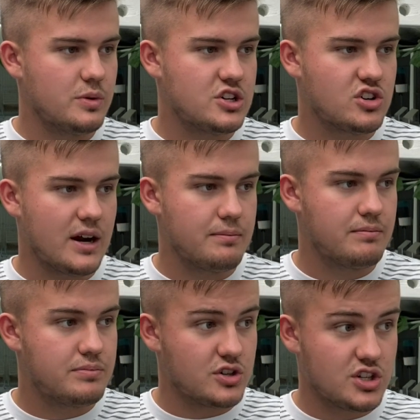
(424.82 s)
is try and
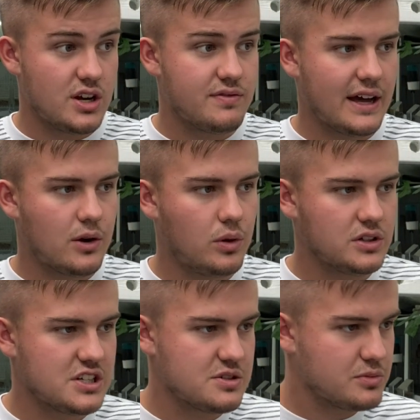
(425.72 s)
preserve that
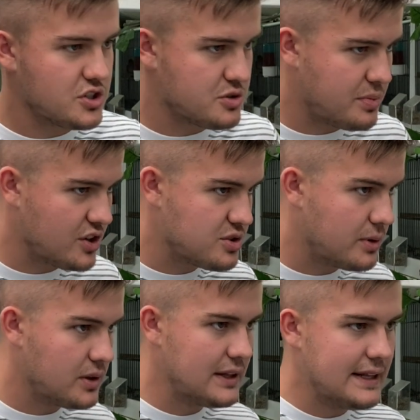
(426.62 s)
quality as much as
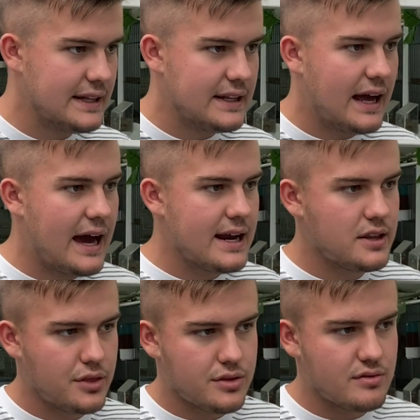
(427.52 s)
possible. And
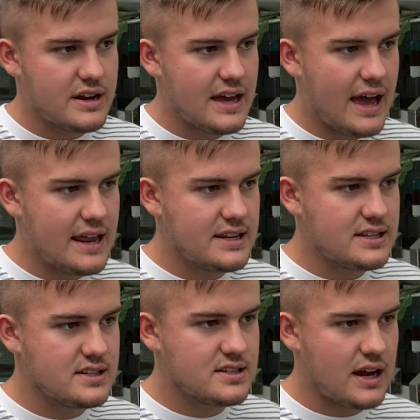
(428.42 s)
the 3
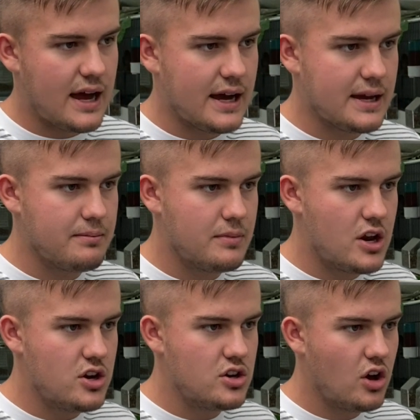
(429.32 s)
hens I'm
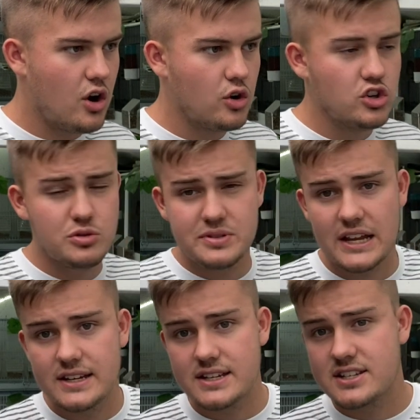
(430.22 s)
not
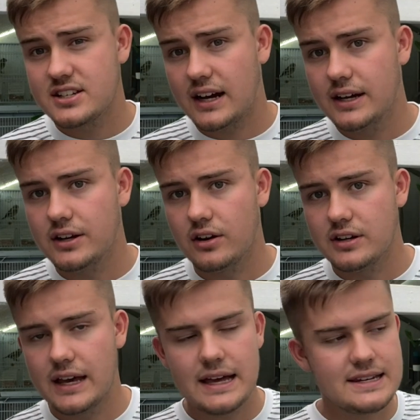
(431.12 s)
100% decided on
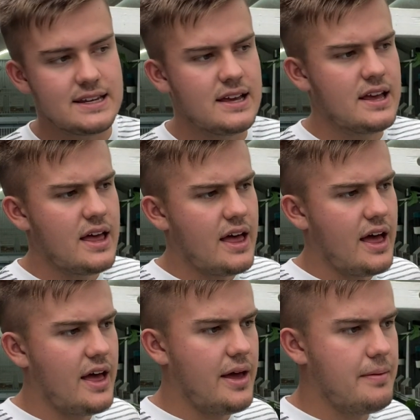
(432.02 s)
yet,
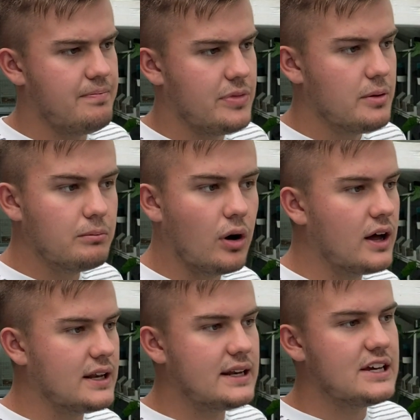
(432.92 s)
but
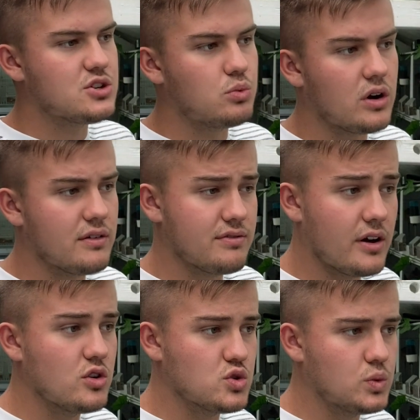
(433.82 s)
at least one of
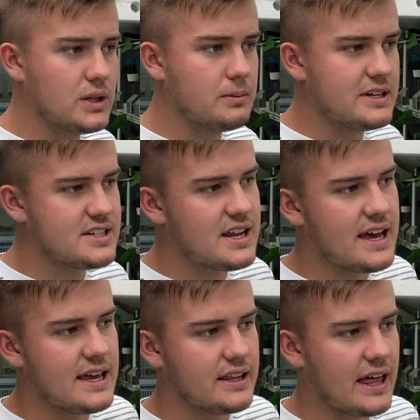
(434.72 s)
those will be
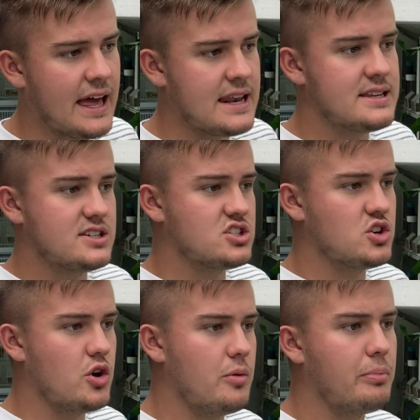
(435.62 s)
staying. The hens
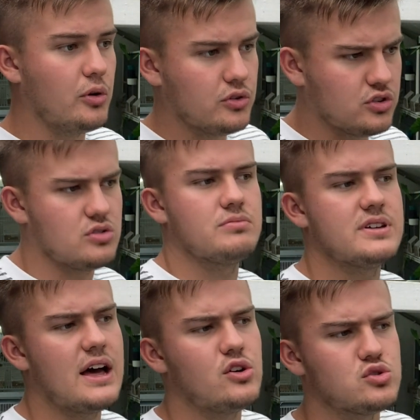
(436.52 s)
to put to
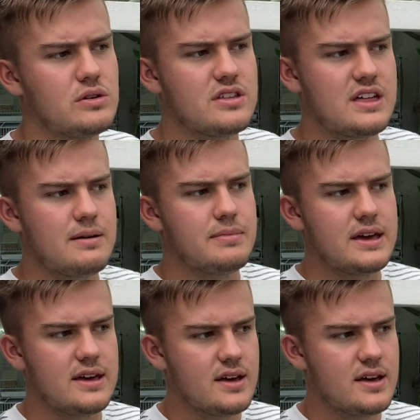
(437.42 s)
something else, whether that be